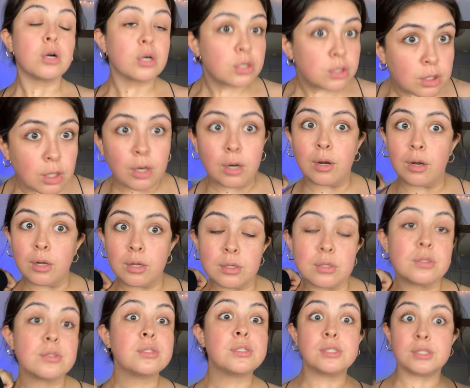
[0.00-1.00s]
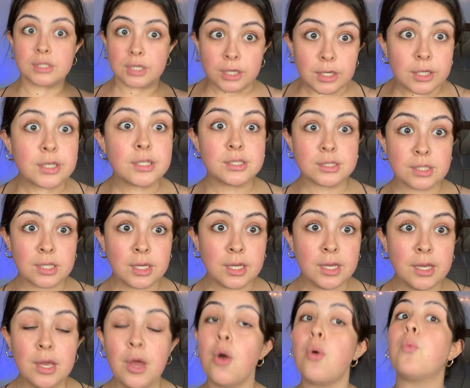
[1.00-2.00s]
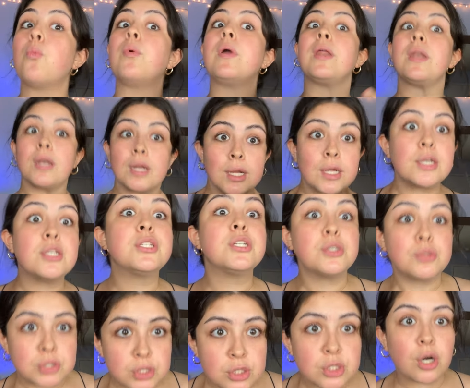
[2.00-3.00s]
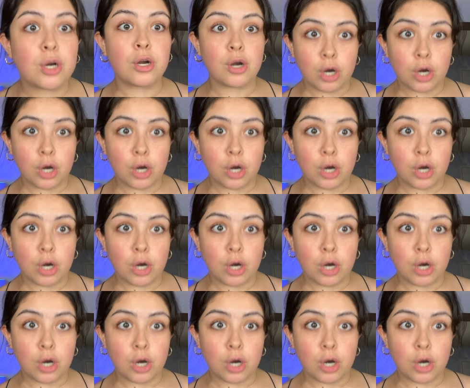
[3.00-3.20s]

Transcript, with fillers: Girl, seriously? We need to start